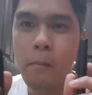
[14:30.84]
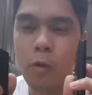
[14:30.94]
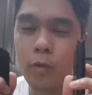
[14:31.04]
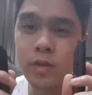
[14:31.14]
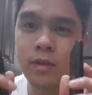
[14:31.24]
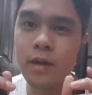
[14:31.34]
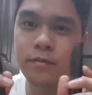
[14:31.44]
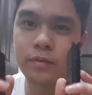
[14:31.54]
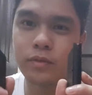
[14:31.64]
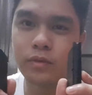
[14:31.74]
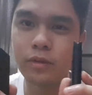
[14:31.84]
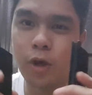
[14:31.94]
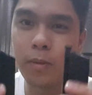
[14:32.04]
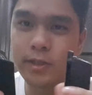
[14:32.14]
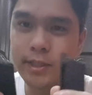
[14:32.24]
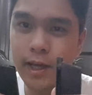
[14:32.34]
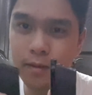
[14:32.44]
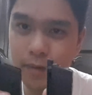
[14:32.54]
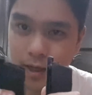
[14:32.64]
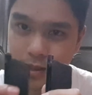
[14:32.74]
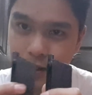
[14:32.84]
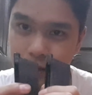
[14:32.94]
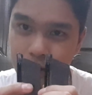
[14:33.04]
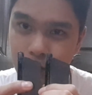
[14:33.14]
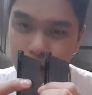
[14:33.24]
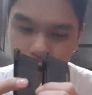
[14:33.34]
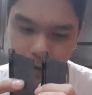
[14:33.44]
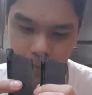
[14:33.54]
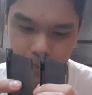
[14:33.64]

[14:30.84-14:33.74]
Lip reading: when you have double stack magazines, okay,